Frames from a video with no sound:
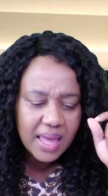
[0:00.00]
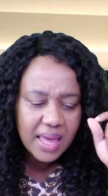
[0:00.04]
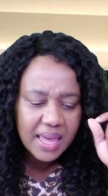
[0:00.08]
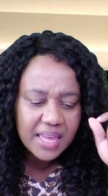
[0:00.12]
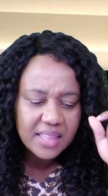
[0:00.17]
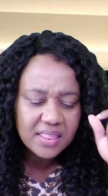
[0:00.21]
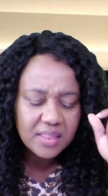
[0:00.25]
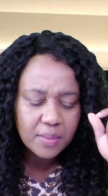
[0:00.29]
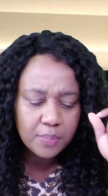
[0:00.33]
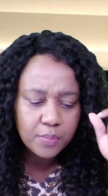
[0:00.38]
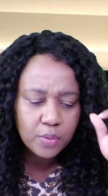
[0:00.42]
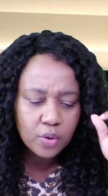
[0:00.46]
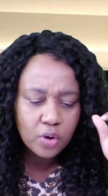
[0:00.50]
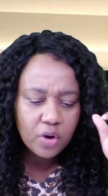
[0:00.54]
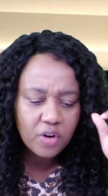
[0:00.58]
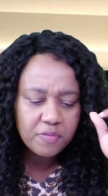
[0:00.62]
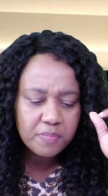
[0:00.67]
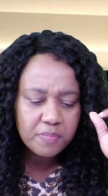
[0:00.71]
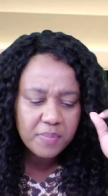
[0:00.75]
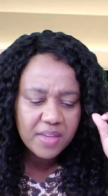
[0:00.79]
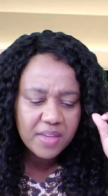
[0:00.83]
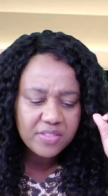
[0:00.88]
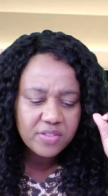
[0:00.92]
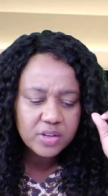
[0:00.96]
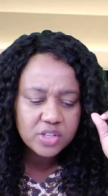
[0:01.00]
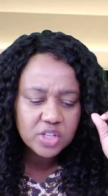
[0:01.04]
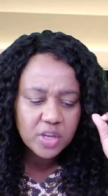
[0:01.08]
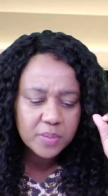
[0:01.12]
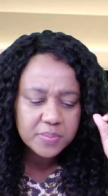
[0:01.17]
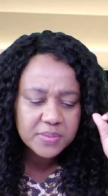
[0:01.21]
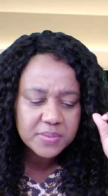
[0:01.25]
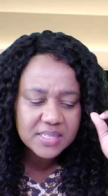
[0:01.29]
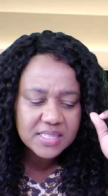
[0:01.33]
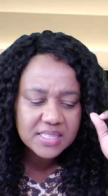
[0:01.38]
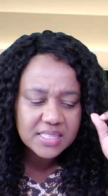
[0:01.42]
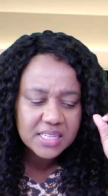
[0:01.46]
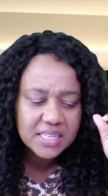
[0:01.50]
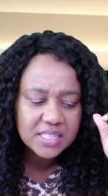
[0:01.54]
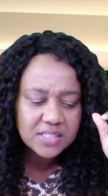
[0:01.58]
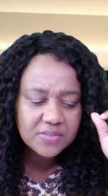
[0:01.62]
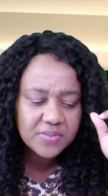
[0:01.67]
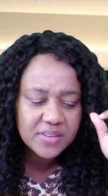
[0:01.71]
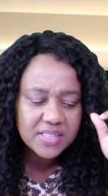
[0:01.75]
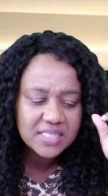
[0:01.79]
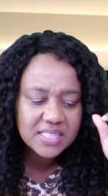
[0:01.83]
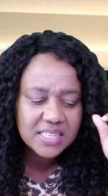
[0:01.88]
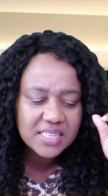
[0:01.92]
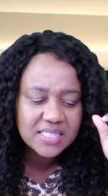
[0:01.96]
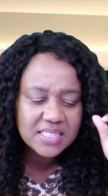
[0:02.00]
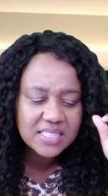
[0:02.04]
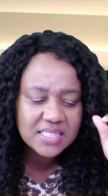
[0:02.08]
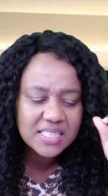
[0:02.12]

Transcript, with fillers: in the book of Matthew, chapter 6, verse 6.